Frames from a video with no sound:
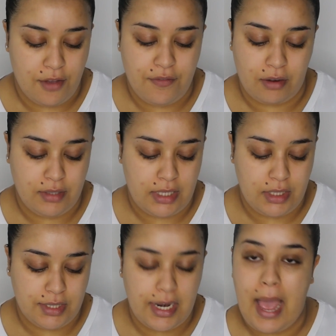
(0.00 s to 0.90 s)

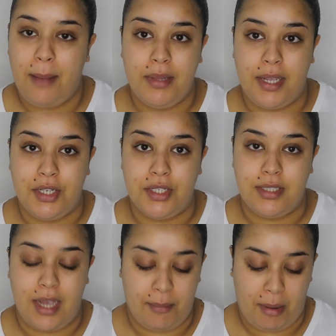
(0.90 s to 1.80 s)
Foundation application
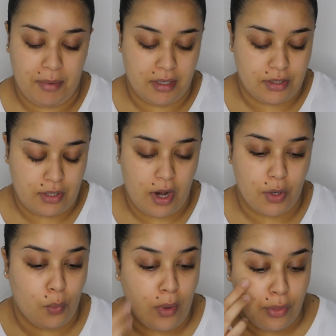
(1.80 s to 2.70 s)
time. I'm gonna
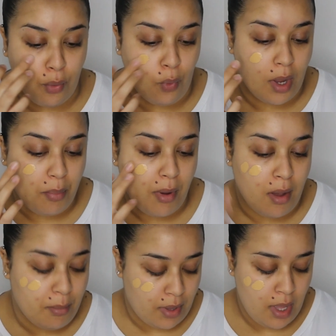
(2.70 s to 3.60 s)
start with one
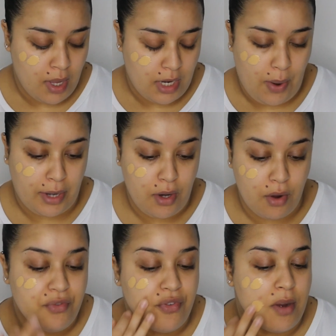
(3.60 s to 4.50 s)
pump. Now I
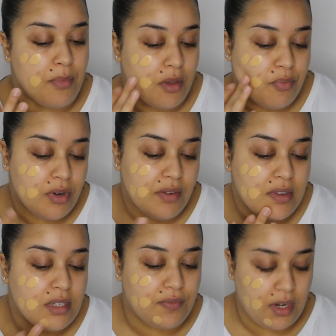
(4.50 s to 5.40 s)
know from the
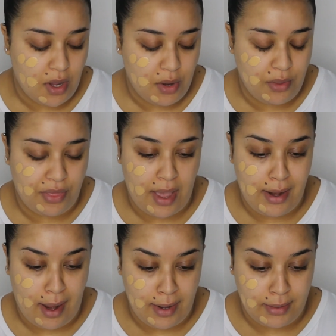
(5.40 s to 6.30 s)
previous video
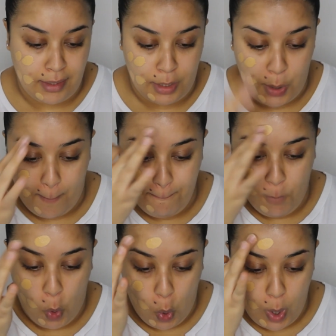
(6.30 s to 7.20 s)
that I need
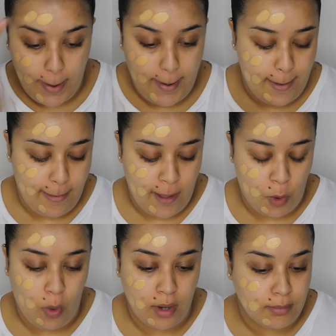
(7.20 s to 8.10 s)
more
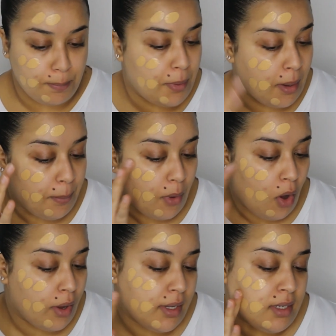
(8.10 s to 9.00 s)
than one pump
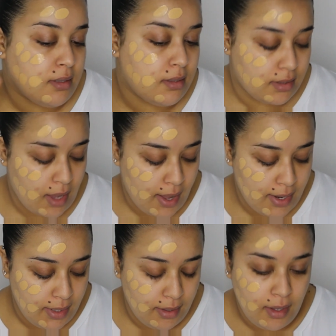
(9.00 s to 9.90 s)
on each
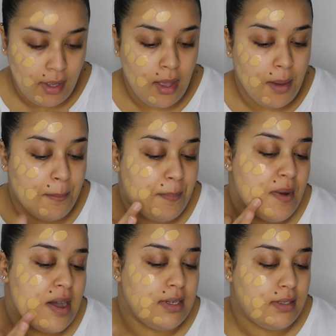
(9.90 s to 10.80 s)
side,
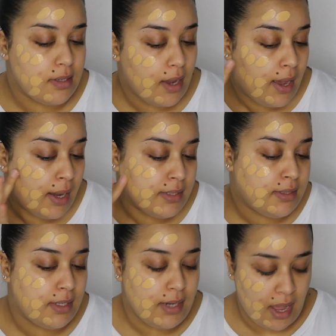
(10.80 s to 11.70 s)
but I
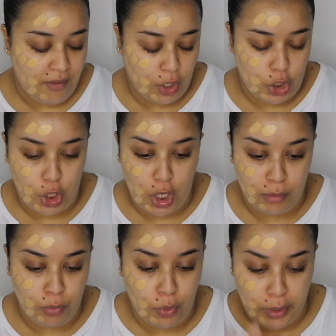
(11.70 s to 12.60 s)
did have a
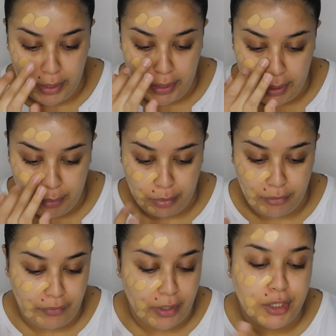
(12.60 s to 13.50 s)
lot more
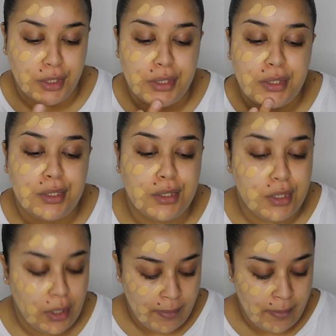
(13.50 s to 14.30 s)
imperfections